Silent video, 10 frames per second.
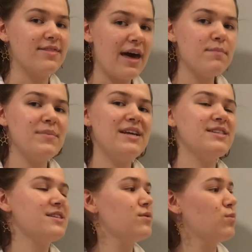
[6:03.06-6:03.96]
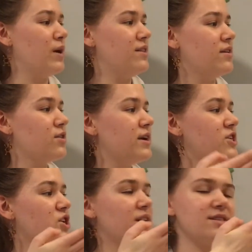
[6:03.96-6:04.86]
that means when the
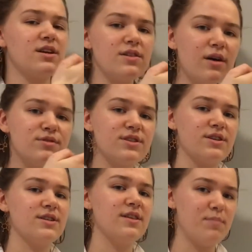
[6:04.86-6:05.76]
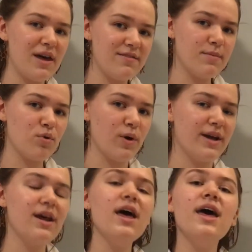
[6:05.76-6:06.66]
creature is closer to the pivot
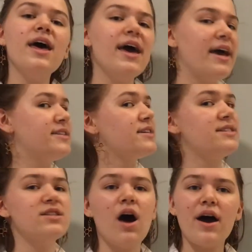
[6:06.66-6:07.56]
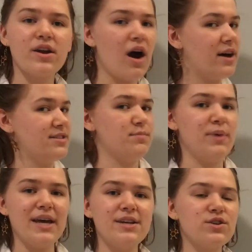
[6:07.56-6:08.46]
point, it does not cause a
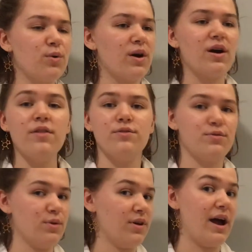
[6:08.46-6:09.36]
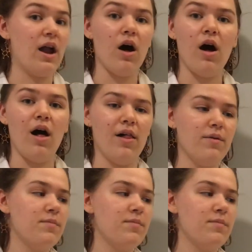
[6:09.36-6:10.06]
big torque on the ruler at all.